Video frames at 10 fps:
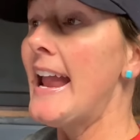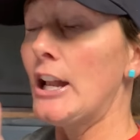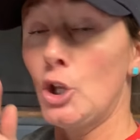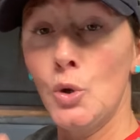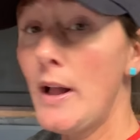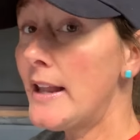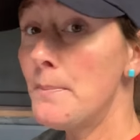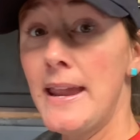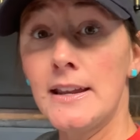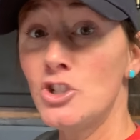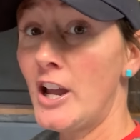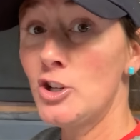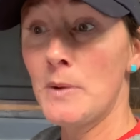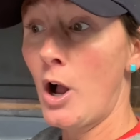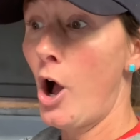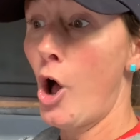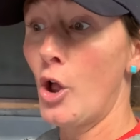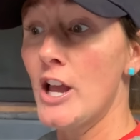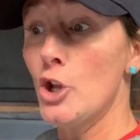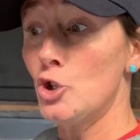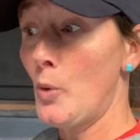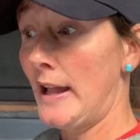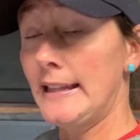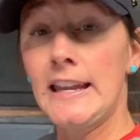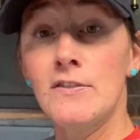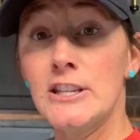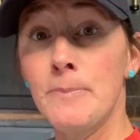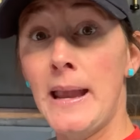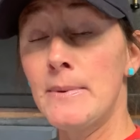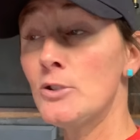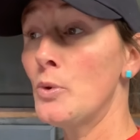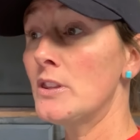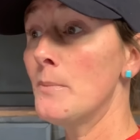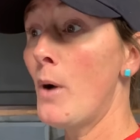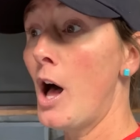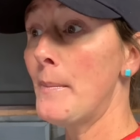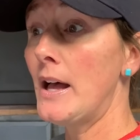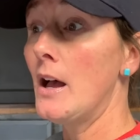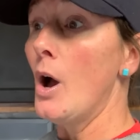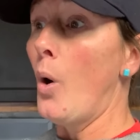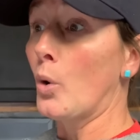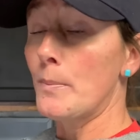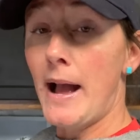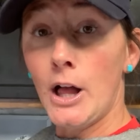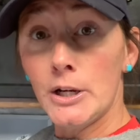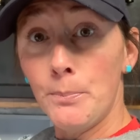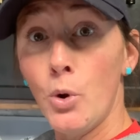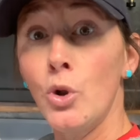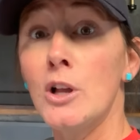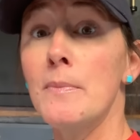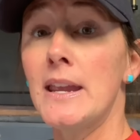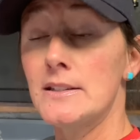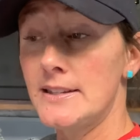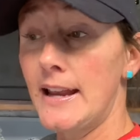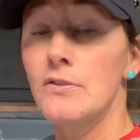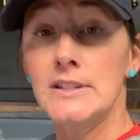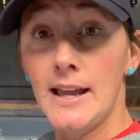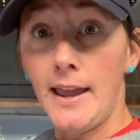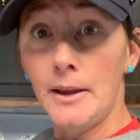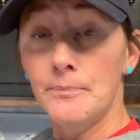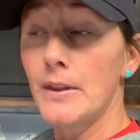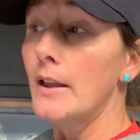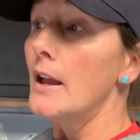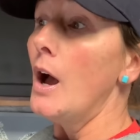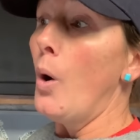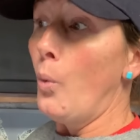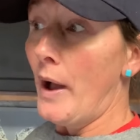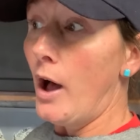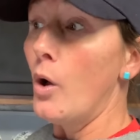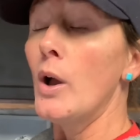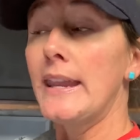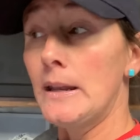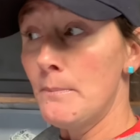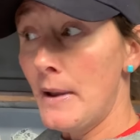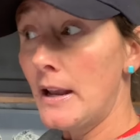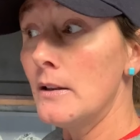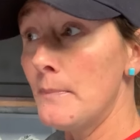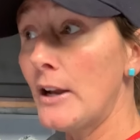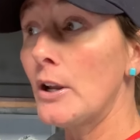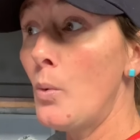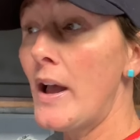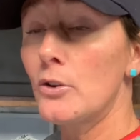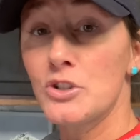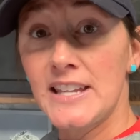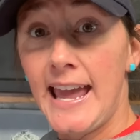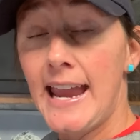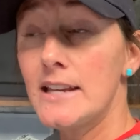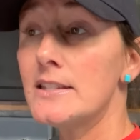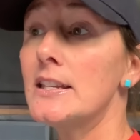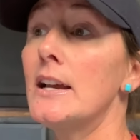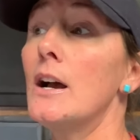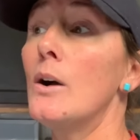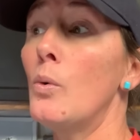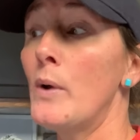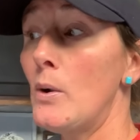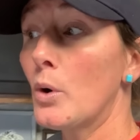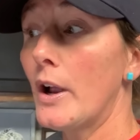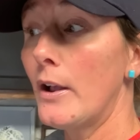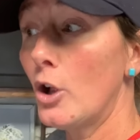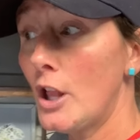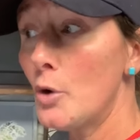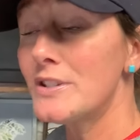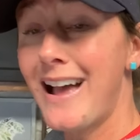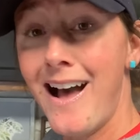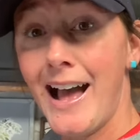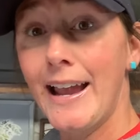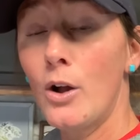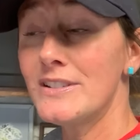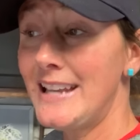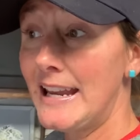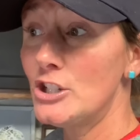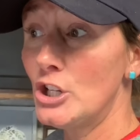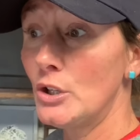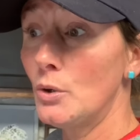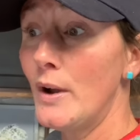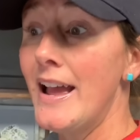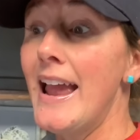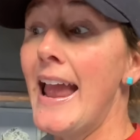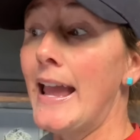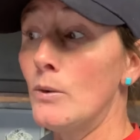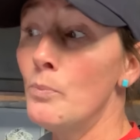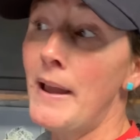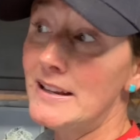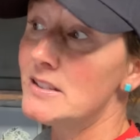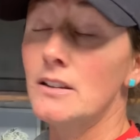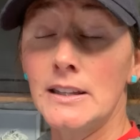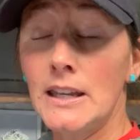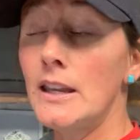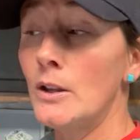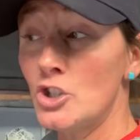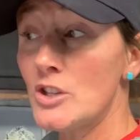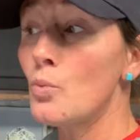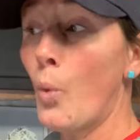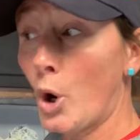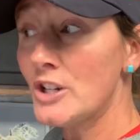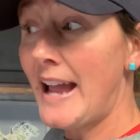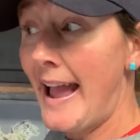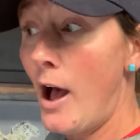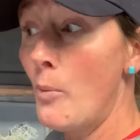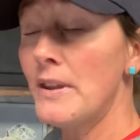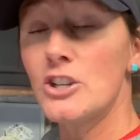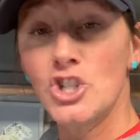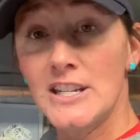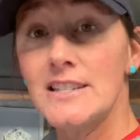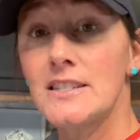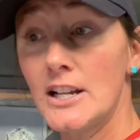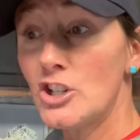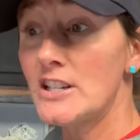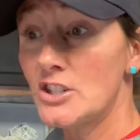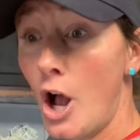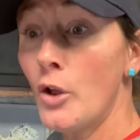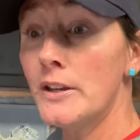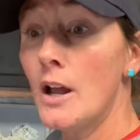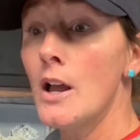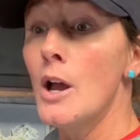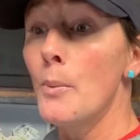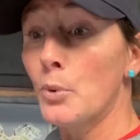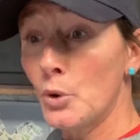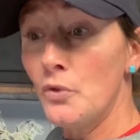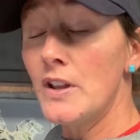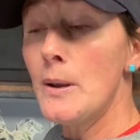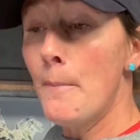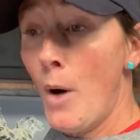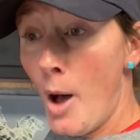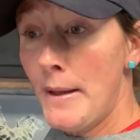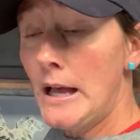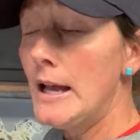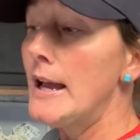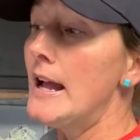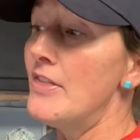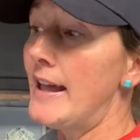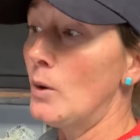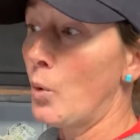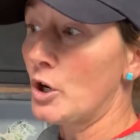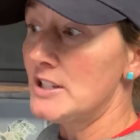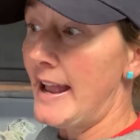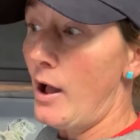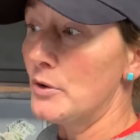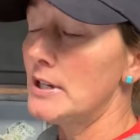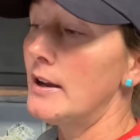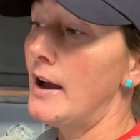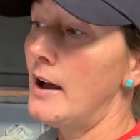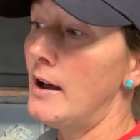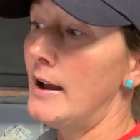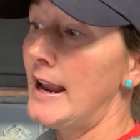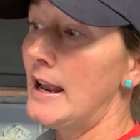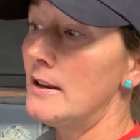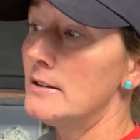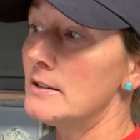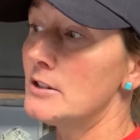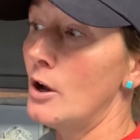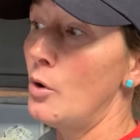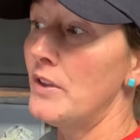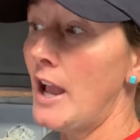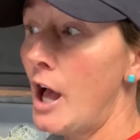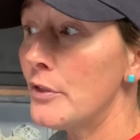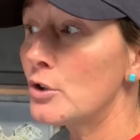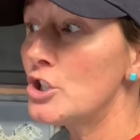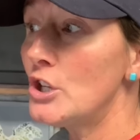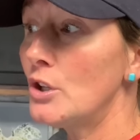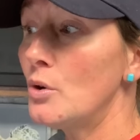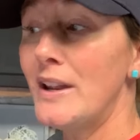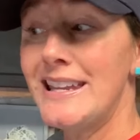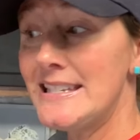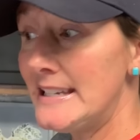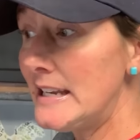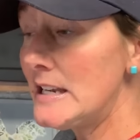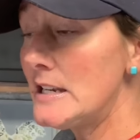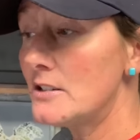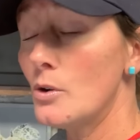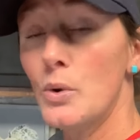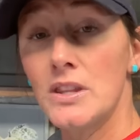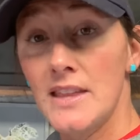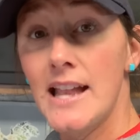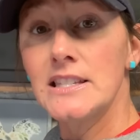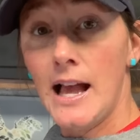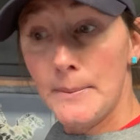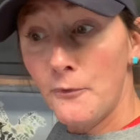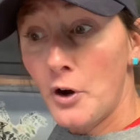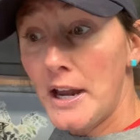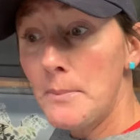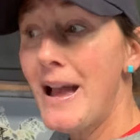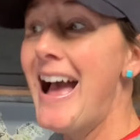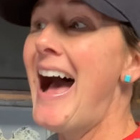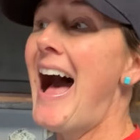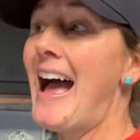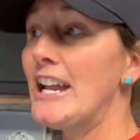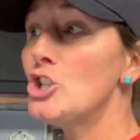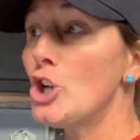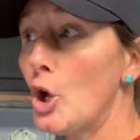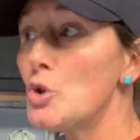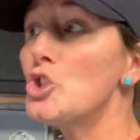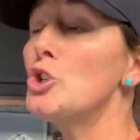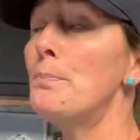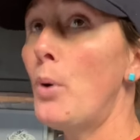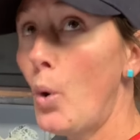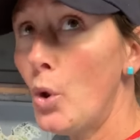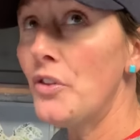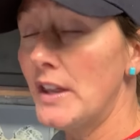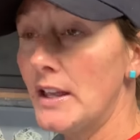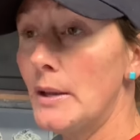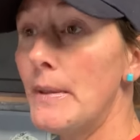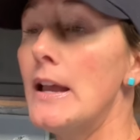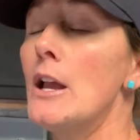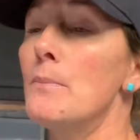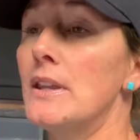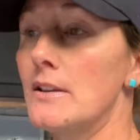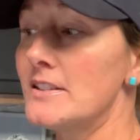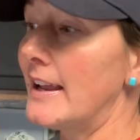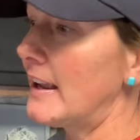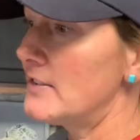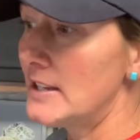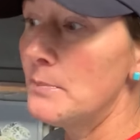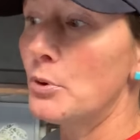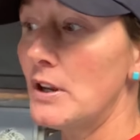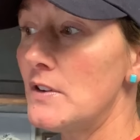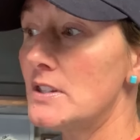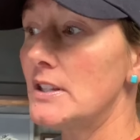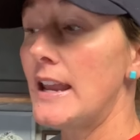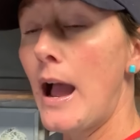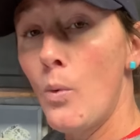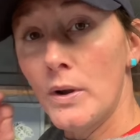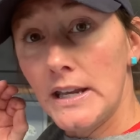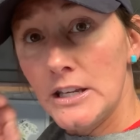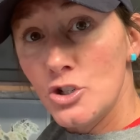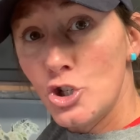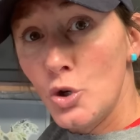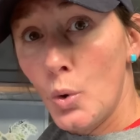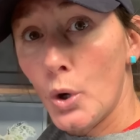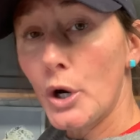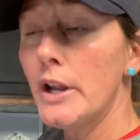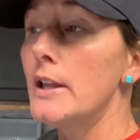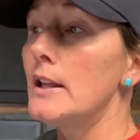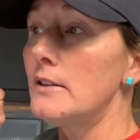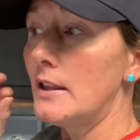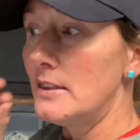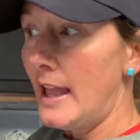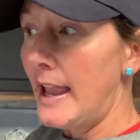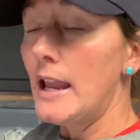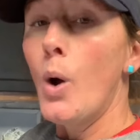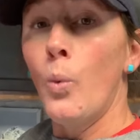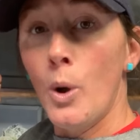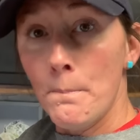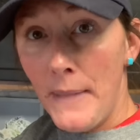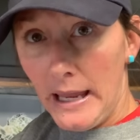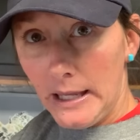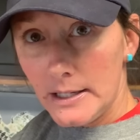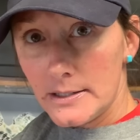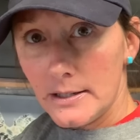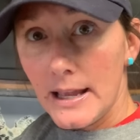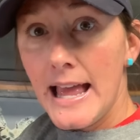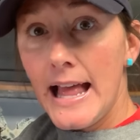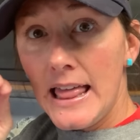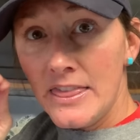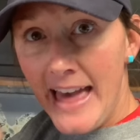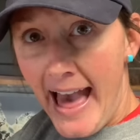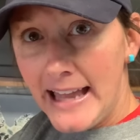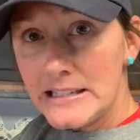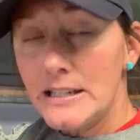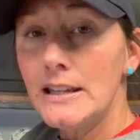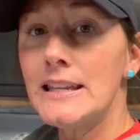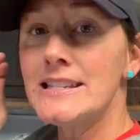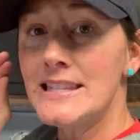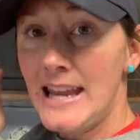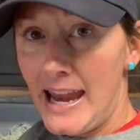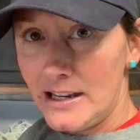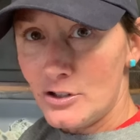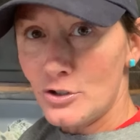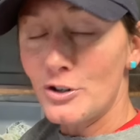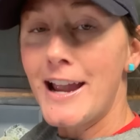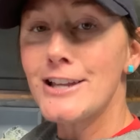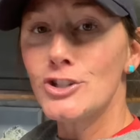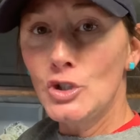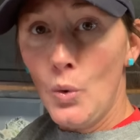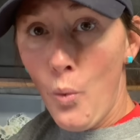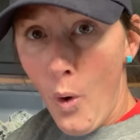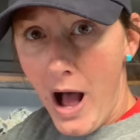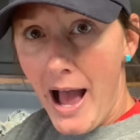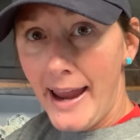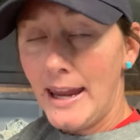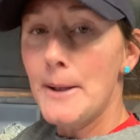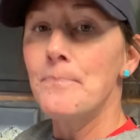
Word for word: You got to make a judgment call. Do I leave these babies with the mama or am I going to pull them and save the day? Well, in, in Meriwether's case, we were a close eye on day two, and basically it just worked out because she is such a solid, proven mama that it worked out. Uh, and so the other two, it didn't. So within that time frame, I chose to pull them because, like I said previously, I want to ensure that they will make it. That is the answer as to why